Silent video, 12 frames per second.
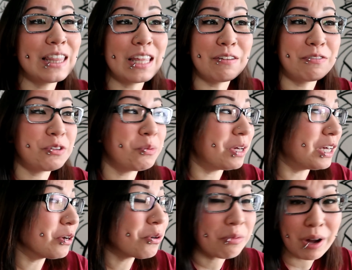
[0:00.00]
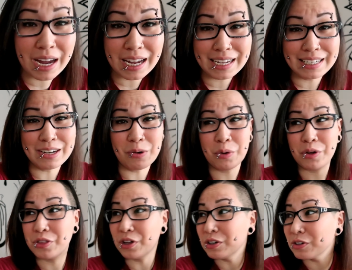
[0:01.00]
if you hear rain or
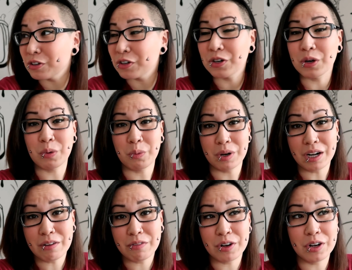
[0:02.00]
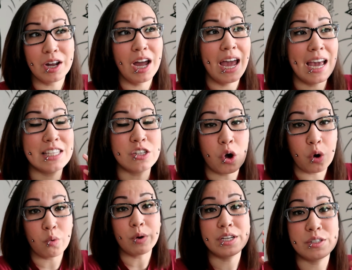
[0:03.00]
thunder or whatever, it's
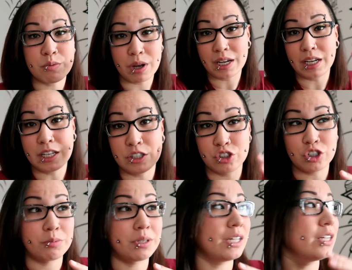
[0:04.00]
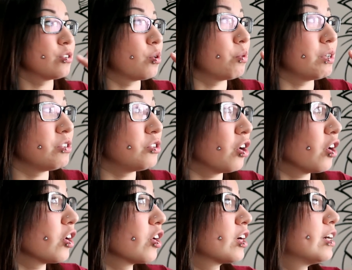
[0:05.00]
always raining in Germany. It's always
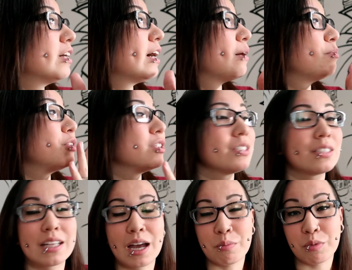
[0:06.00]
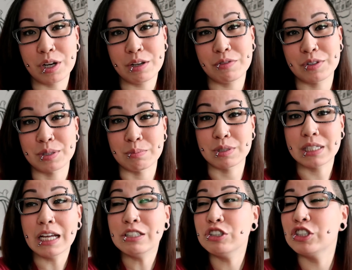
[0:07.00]
dark. I'm ready for some
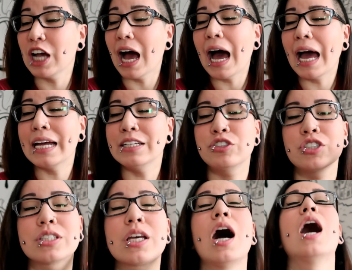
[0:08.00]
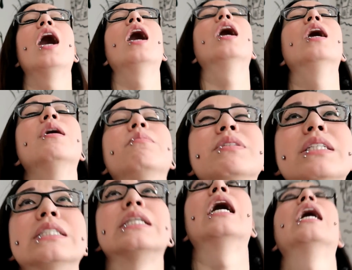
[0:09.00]
sunshine. Just come with the